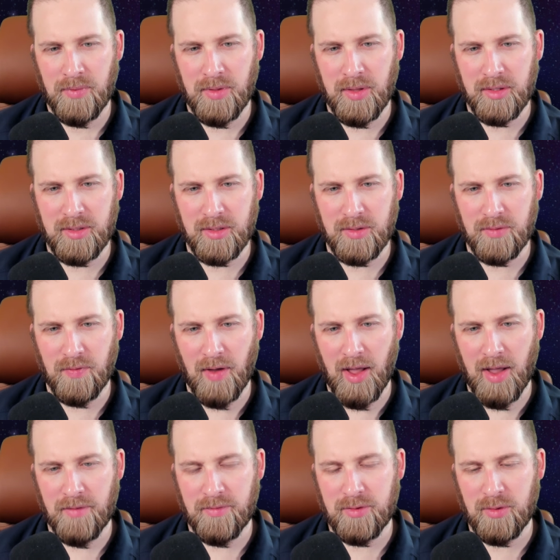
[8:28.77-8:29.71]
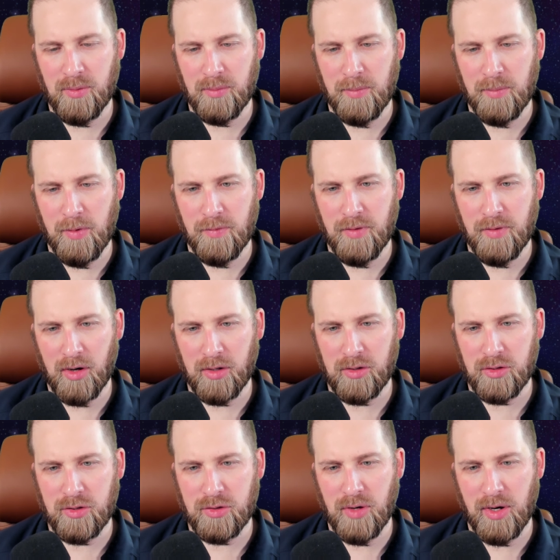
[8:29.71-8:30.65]
This is 5, so we'll move
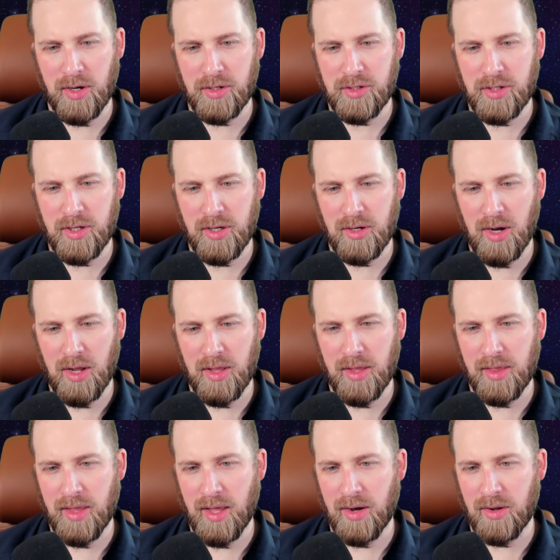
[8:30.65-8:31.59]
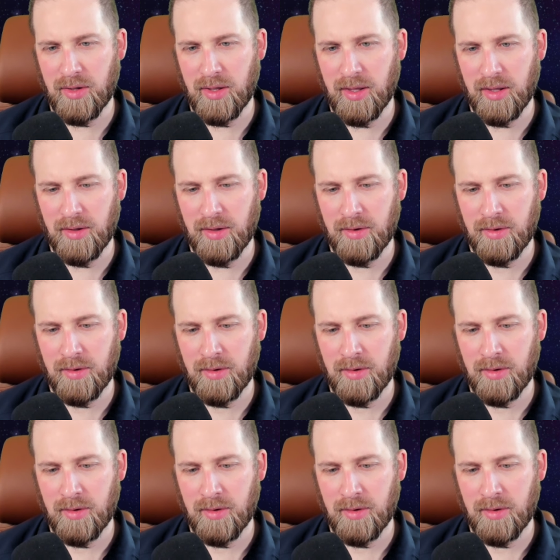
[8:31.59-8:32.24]
Doctor Strange here, and then that'll get...